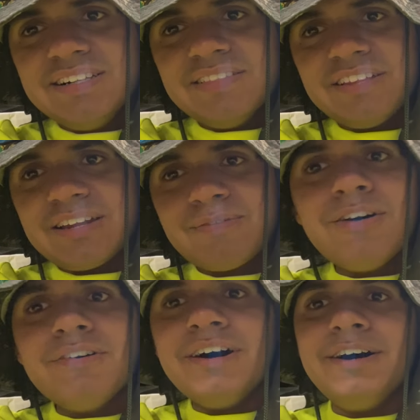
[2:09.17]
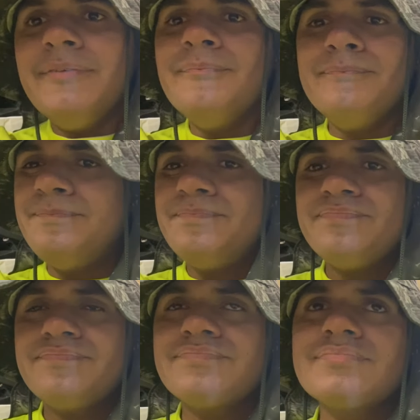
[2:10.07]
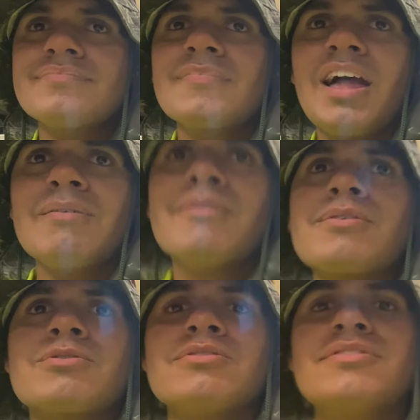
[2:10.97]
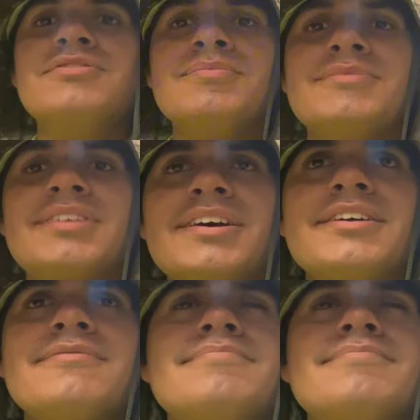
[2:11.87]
I won't record the gym today.